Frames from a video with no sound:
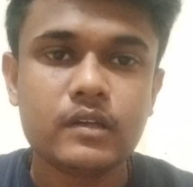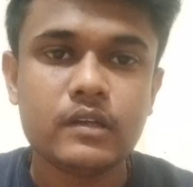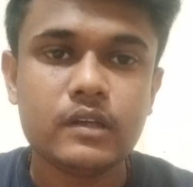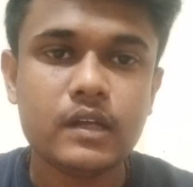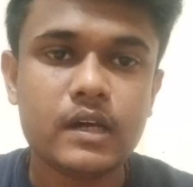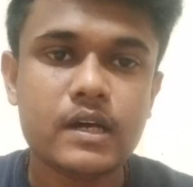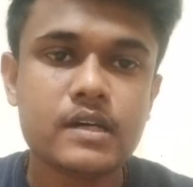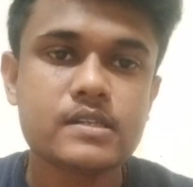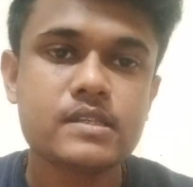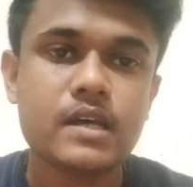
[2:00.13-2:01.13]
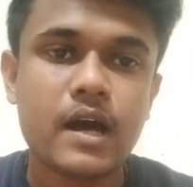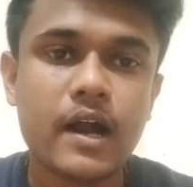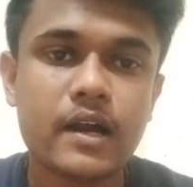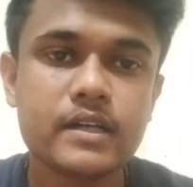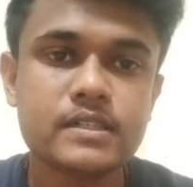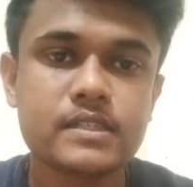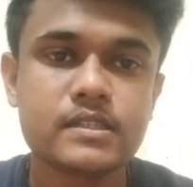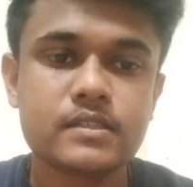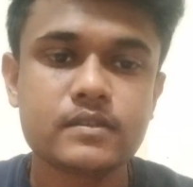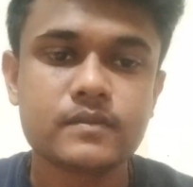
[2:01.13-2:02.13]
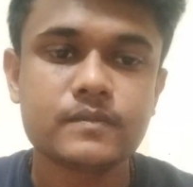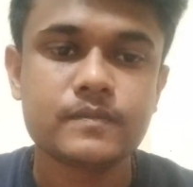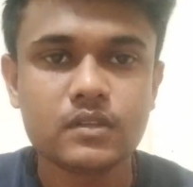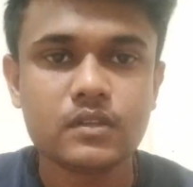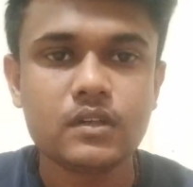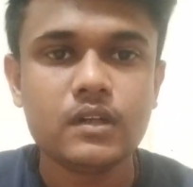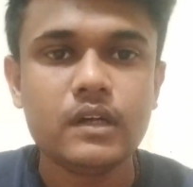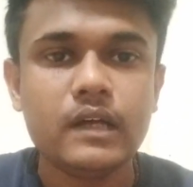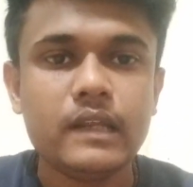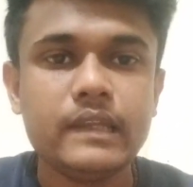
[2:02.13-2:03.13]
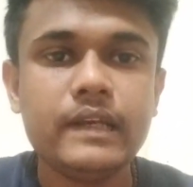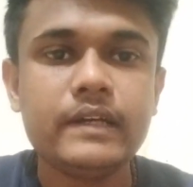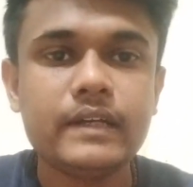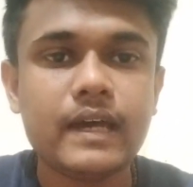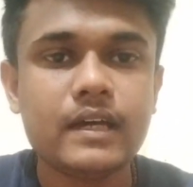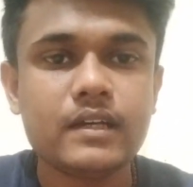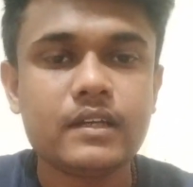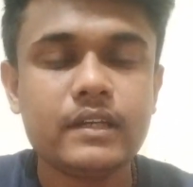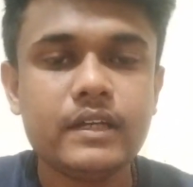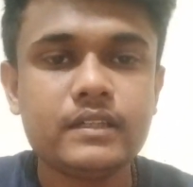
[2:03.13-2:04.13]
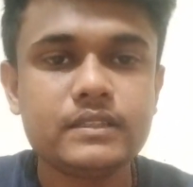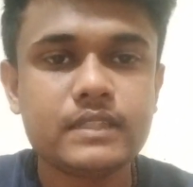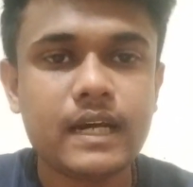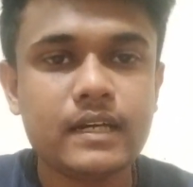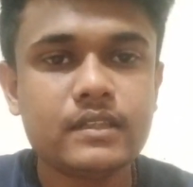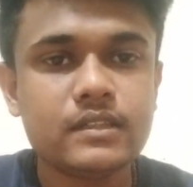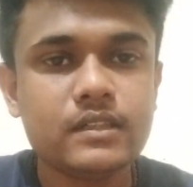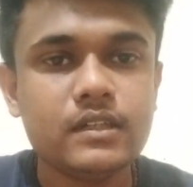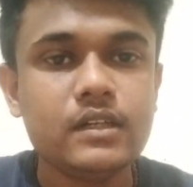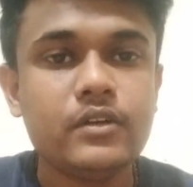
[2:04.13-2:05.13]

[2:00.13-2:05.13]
lungs, hearts. Let's start the